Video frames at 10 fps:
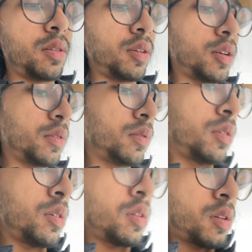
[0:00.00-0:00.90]
you know
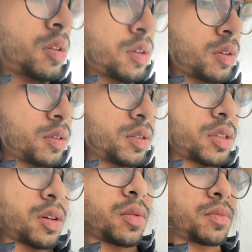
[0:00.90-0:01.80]

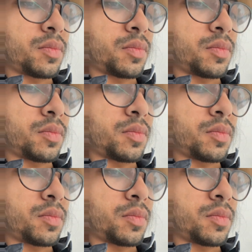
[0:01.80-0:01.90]
so